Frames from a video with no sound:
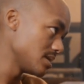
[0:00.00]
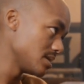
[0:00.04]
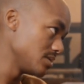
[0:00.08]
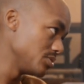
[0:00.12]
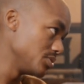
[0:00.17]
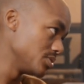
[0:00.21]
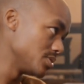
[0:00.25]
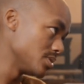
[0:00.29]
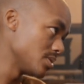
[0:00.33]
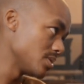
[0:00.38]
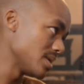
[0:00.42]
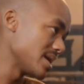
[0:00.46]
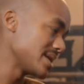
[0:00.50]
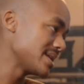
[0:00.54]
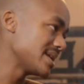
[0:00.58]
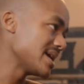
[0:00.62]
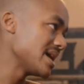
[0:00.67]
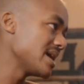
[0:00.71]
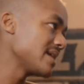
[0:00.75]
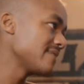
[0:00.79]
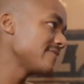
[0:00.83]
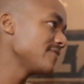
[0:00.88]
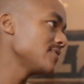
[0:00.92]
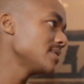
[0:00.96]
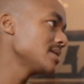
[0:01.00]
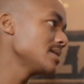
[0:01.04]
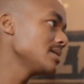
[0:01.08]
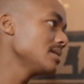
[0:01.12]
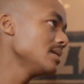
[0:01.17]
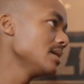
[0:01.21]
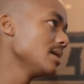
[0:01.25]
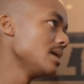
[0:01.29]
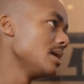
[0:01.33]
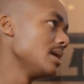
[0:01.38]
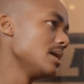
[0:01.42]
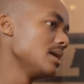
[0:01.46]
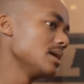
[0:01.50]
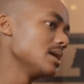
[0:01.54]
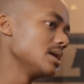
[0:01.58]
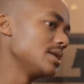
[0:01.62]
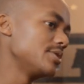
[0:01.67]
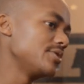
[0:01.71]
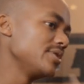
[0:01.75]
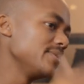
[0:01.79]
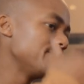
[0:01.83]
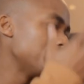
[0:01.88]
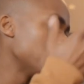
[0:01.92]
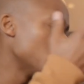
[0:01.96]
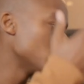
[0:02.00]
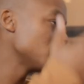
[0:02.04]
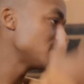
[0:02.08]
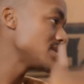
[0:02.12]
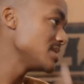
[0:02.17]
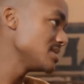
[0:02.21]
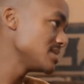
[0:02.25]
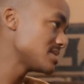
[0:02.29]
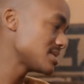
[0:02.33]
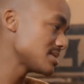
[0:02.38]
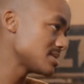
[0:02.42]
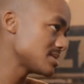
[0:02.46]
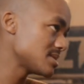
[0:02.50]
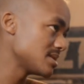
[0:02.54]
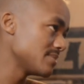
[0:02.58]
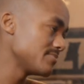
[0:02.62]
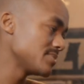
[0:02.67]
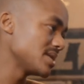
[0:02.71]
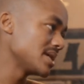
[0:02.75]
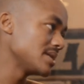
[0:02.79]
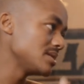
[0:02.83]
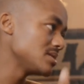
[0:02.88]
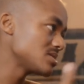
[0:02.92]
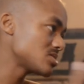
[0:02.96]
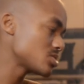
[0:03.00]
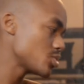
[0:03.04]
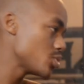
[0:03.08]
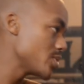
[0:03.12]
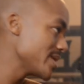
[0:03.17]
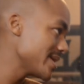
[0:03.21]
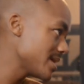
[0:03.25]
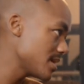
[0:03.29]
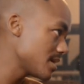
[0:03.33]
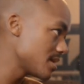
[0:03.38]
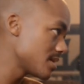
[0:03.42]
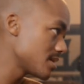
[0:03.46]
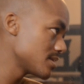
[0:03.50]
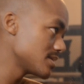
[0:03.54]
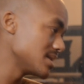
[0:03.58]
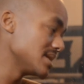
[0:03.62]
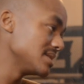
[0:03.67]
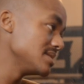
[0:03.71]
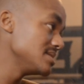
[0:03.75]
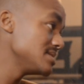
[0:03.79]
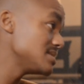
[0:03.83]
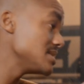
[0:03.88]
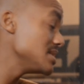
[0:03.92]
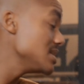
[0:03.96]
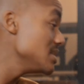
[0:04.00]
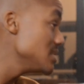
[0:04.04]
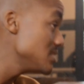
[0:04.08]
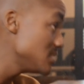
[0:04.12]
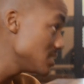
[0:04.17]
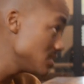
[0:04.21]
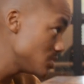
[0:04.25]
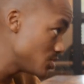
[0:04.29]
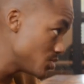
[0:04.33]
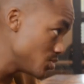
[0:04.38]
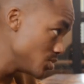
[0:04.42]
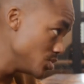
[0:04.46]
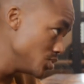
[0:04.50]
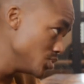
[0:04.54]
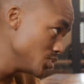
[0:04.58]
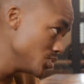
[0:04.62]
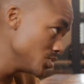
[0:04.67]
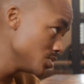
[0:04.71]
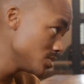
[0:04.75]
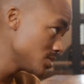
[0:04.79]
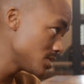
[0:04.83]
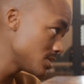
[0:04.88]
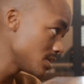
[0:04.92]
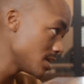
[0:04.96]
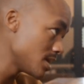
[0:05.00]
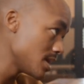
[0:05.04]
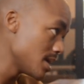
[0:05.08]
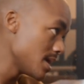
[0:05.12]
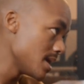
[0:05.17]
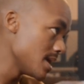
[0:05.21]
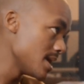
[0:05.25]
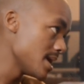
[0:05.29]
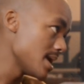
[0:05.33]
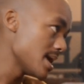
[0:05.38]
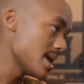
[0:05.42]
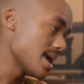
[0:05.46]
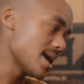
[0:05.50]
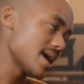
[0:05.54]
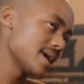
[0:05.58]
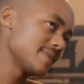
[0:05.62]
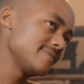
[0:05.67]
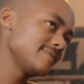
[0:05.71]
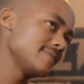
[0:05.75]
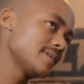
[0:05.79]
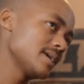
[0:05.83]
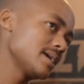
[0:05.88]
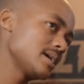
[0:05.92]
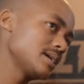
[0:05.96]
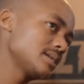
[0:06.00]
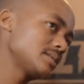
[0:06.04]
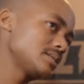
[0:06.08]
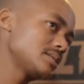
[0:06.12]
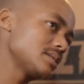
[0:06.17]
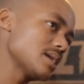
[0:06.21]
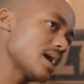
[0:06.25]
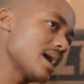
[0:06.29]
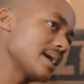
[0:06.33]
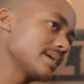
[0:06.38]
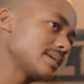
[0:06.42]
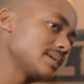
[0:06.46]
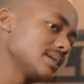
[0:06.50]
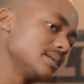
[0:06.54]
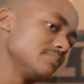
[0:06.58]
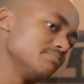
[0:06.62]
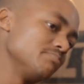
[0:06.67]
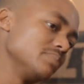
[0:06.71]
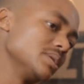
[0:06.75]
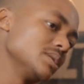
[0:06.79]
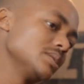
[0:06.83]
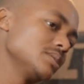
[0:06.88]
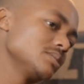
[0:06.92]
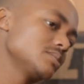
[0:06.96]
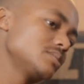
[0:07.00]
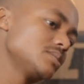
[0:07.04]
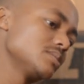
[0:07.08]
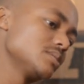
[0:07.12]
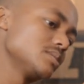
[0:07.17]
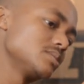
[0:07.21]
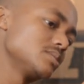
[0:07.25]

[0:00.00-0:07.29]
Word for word: You know, and having a reporting system that is quick, that is easy to use, and that I can build